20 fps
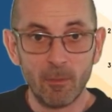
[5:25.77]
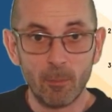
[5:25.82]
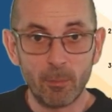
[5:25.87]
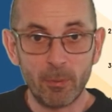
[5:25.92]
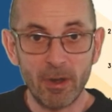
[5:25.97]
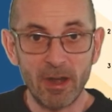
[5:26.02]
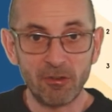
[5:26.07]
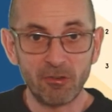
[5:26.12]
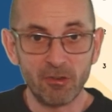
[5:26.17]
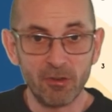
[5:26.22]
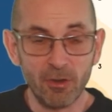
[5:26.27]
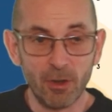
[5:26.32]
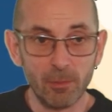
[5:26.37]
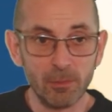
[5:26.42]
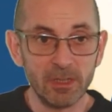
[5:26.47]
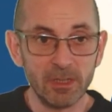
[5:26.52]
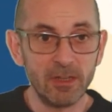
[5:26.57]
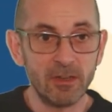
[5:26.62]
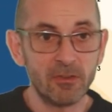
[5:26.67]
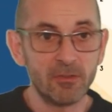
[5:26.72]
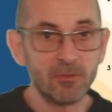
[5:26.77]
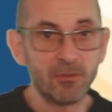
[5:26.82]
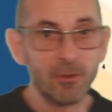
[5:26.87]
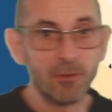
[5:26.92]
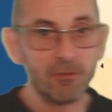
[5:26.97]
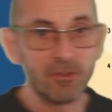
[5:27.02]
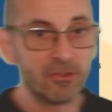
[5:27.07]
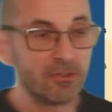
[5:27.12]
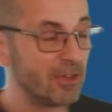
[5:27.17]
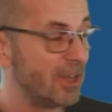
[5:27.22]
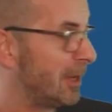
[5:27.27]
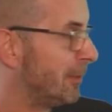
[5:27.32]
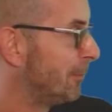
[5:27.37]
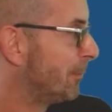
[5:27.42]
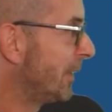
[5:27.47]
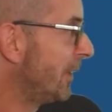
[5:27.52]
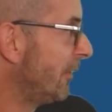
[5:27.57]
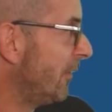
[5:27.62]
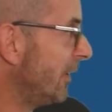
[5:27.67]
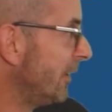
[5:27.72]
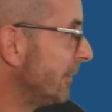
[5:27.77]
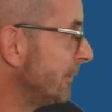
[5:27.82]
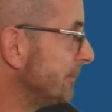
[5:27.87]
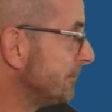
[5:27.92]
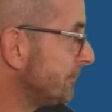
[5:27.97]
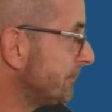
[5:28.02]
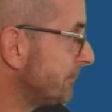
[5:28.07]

Pressure anomalies for the same period.